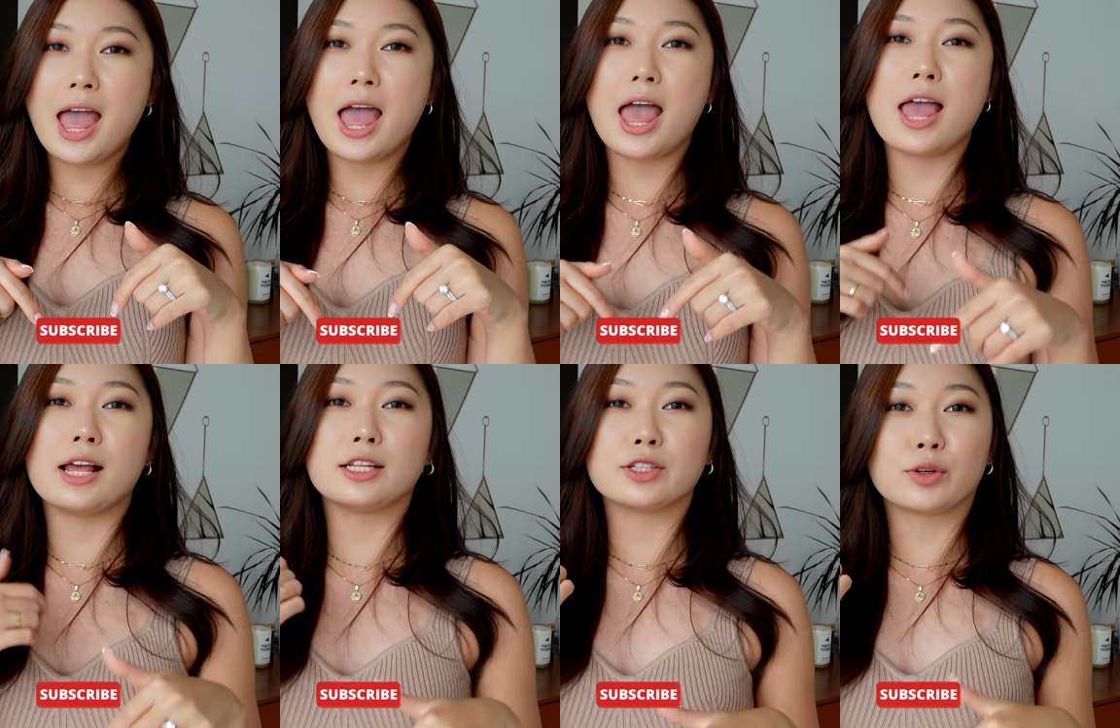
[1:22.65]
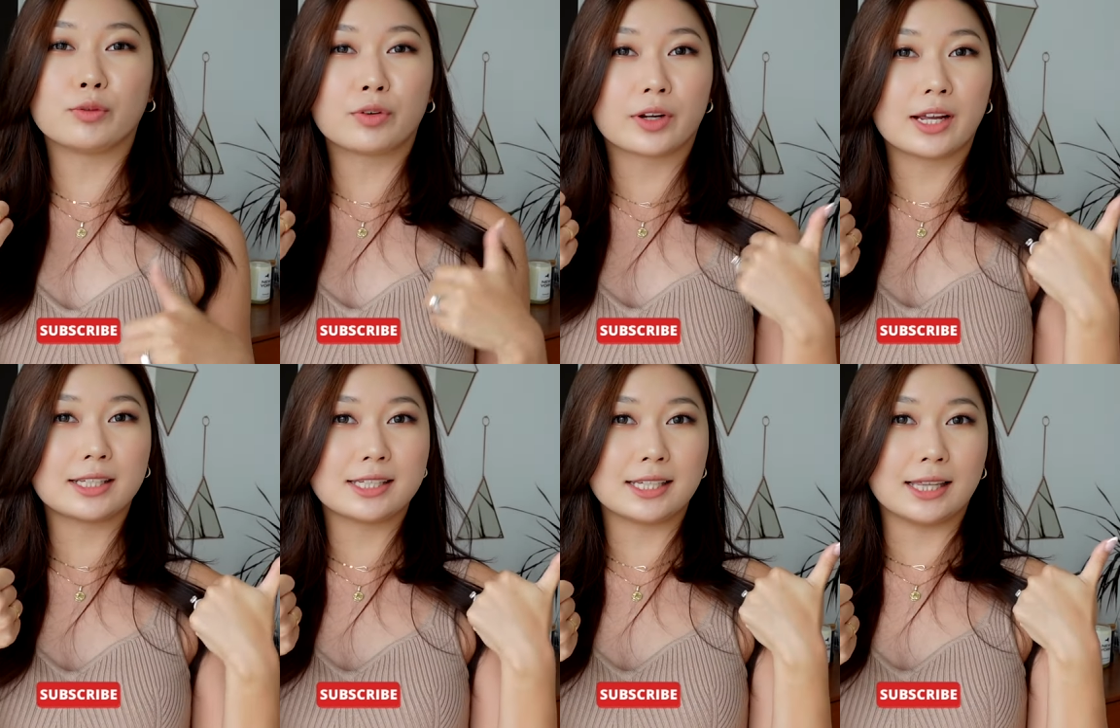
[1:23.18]
And don't
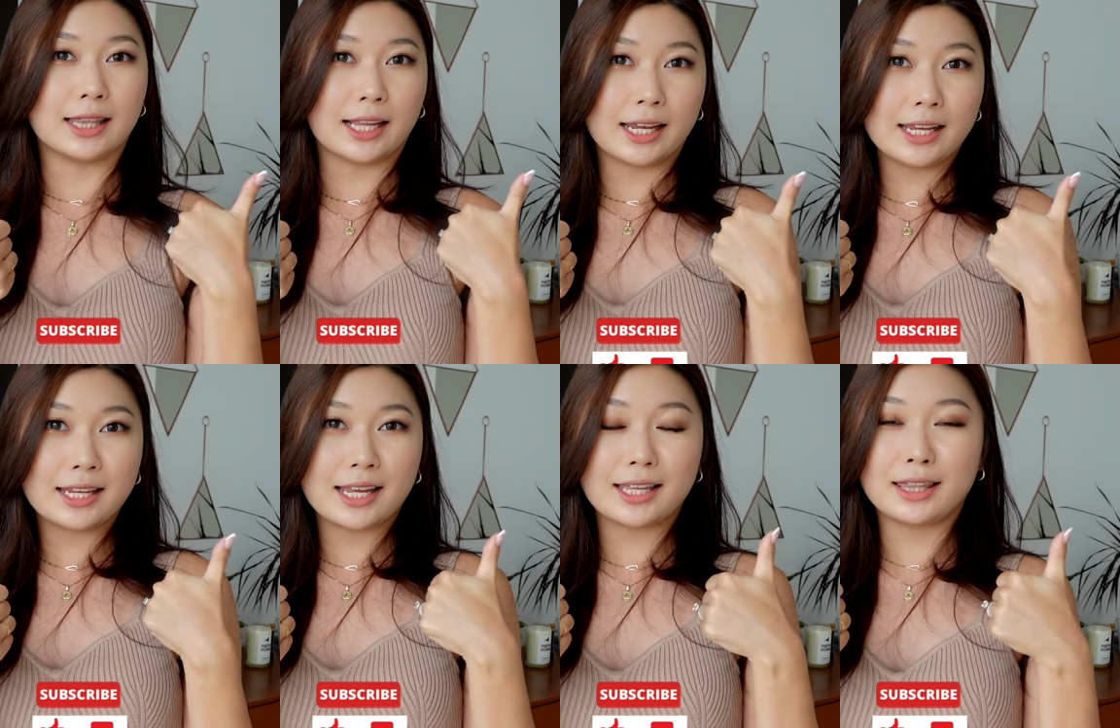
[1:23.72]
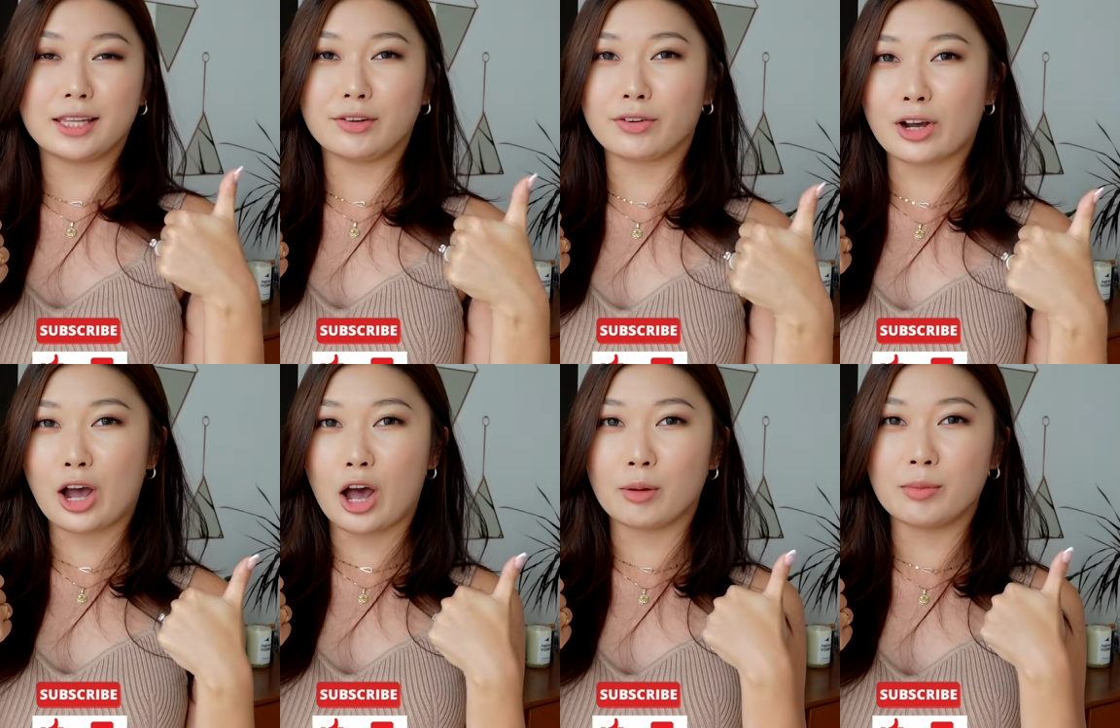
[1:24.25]
forget to like and leave a
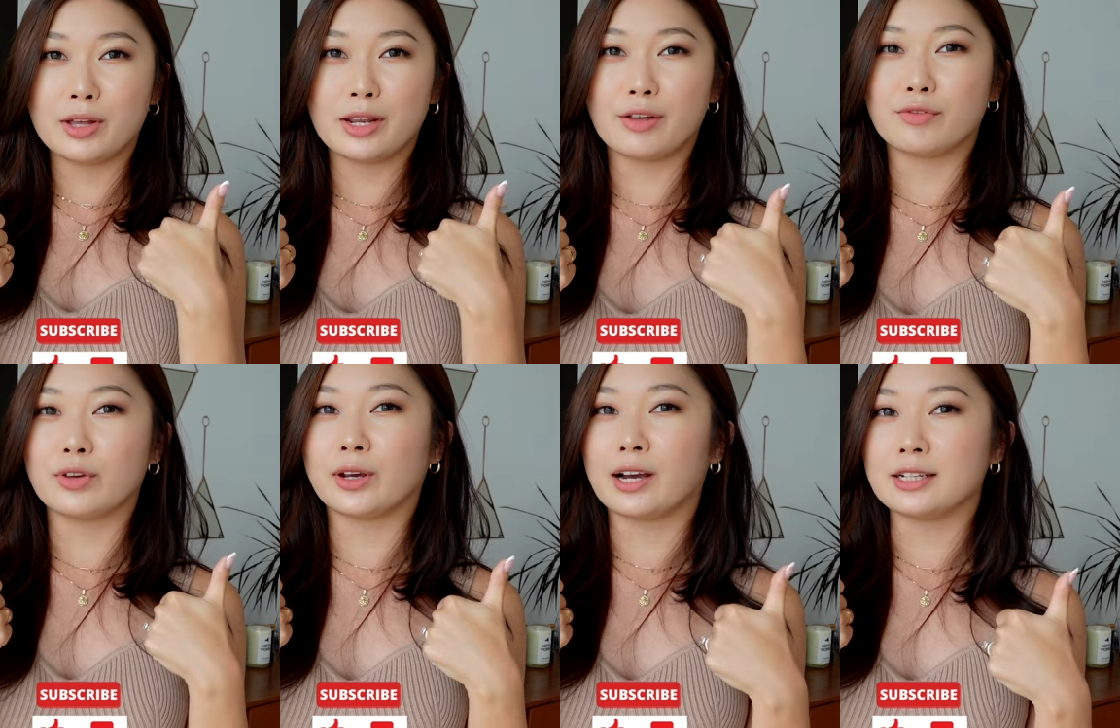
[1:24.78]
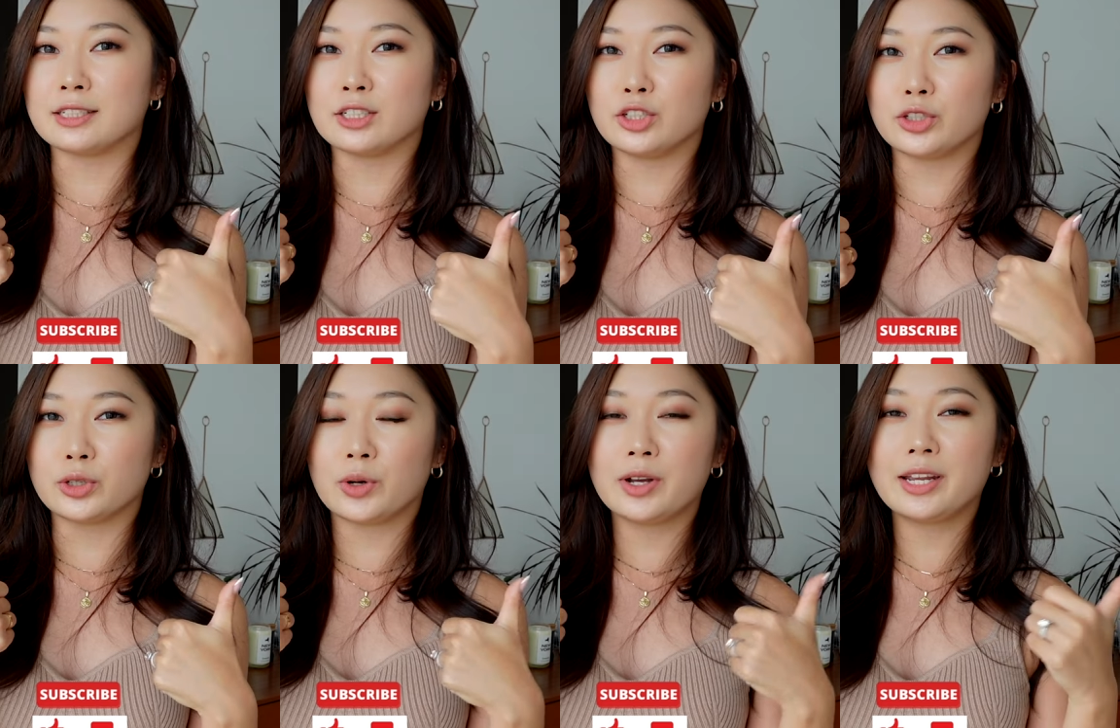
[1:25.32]
comment if you guys
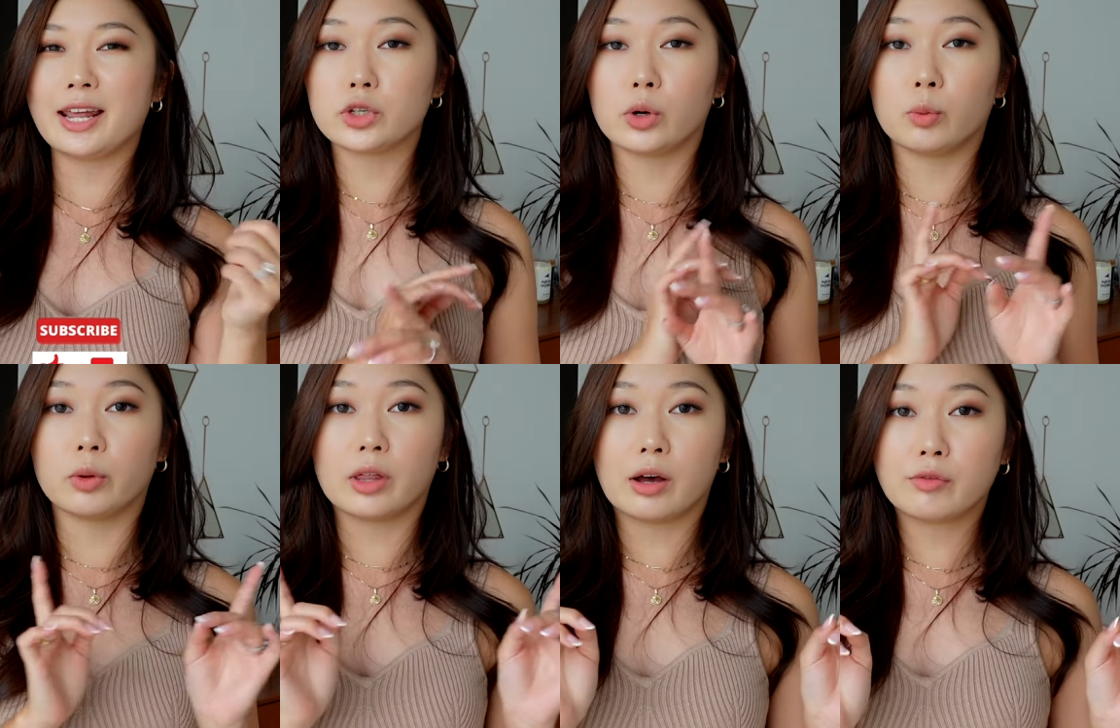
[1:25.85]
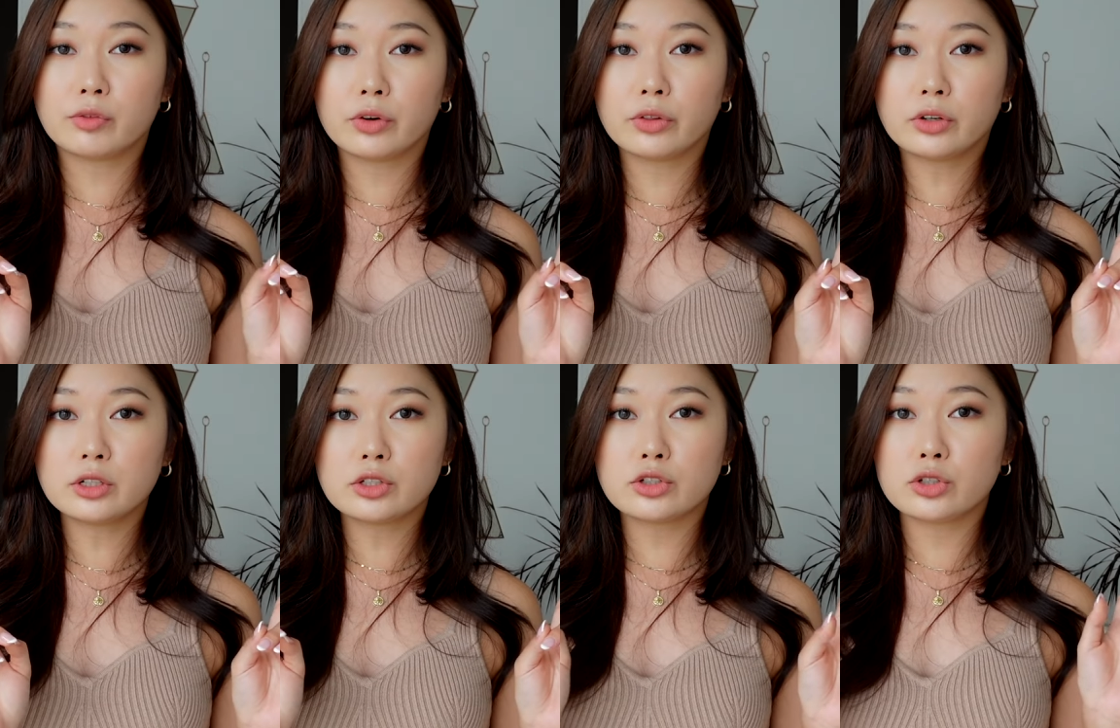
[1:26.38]
enjoyed. So without
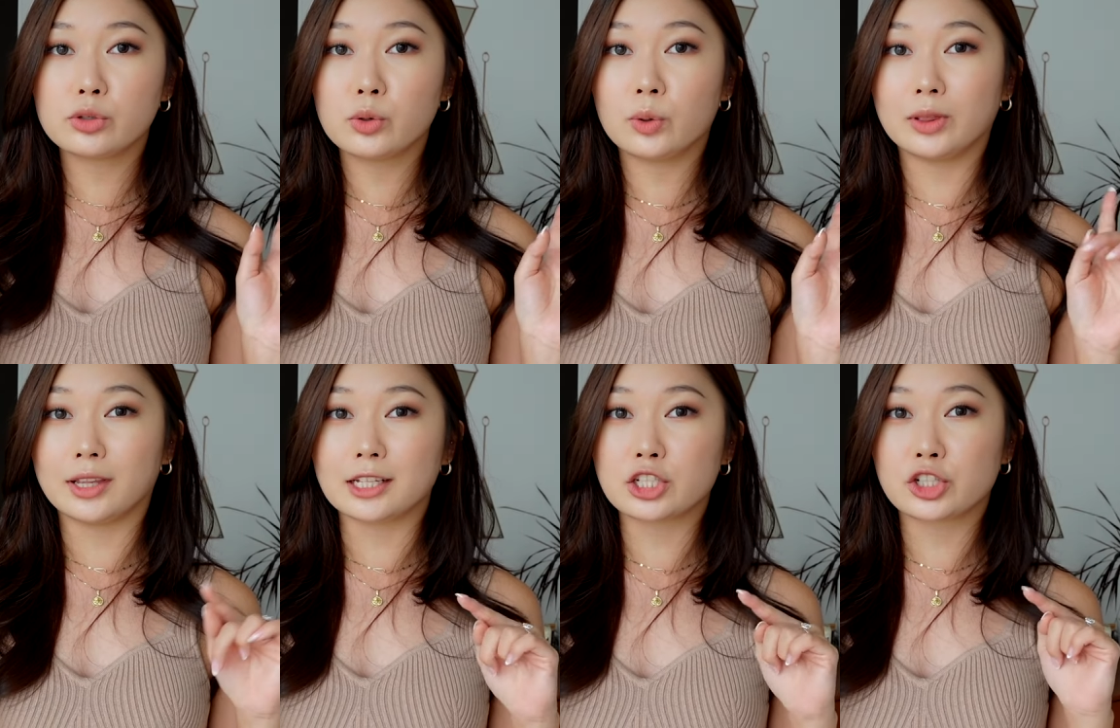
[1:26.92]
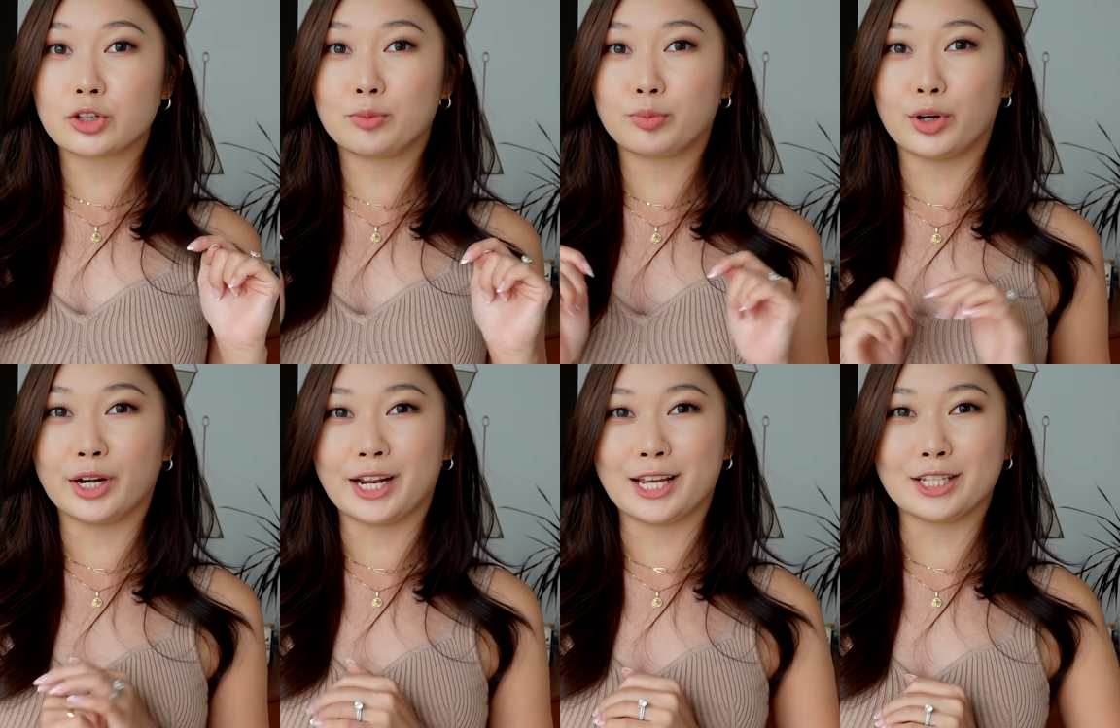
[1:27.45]
further ado, let's jump
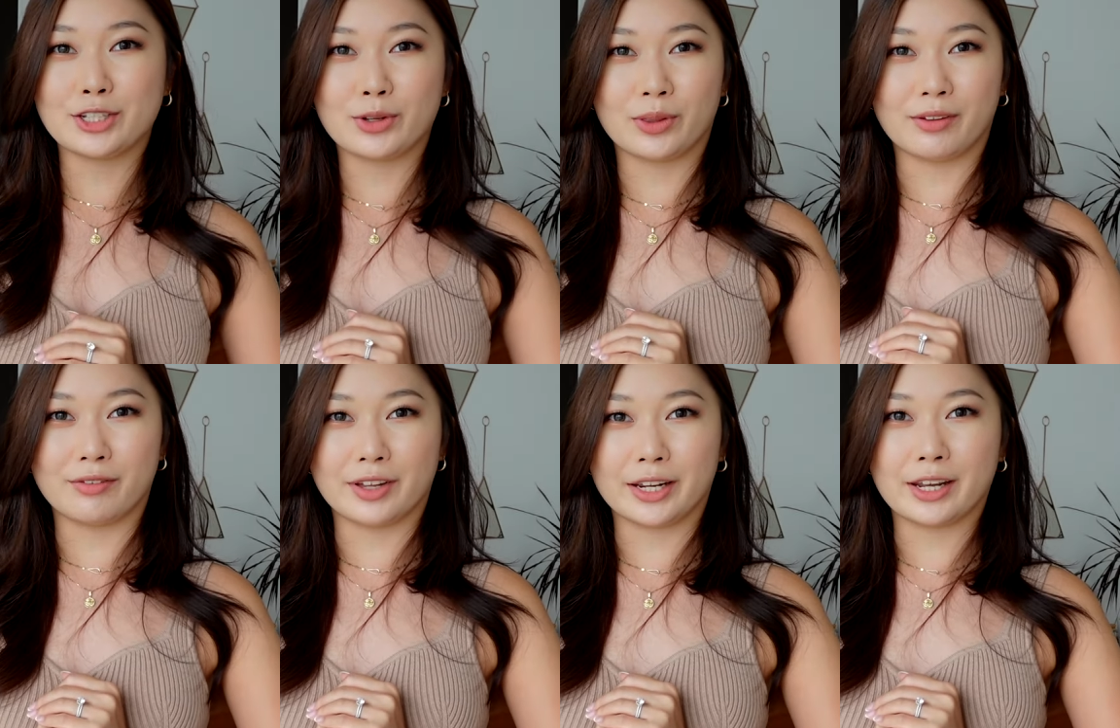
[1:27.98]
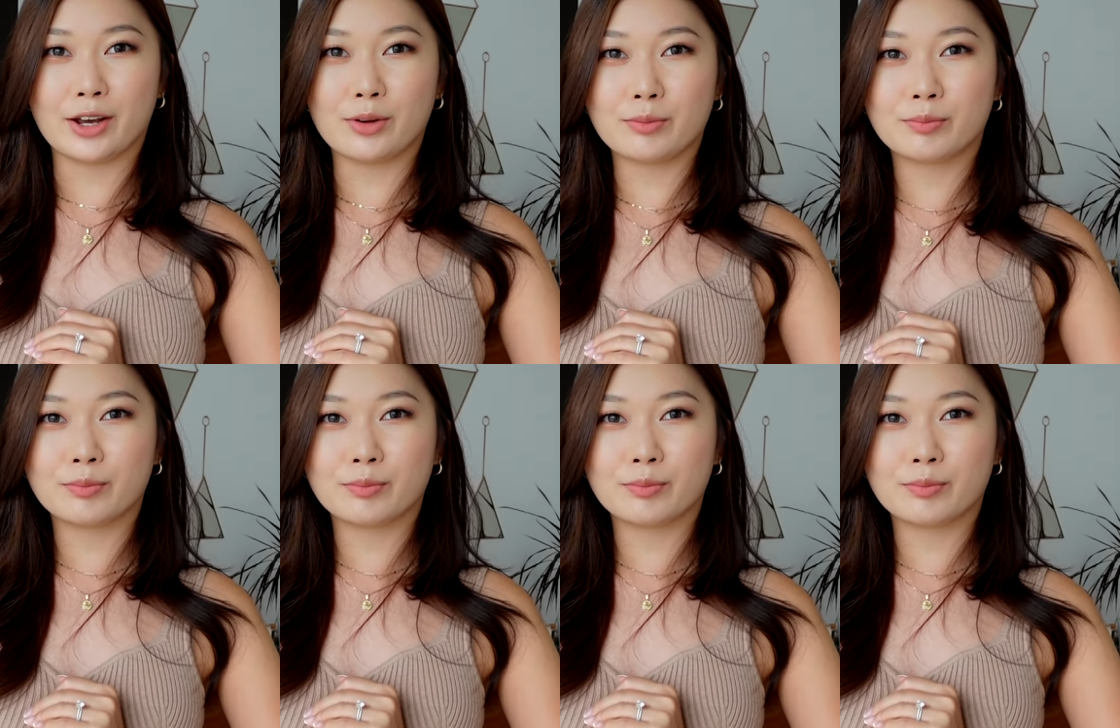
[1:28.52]
right into the video.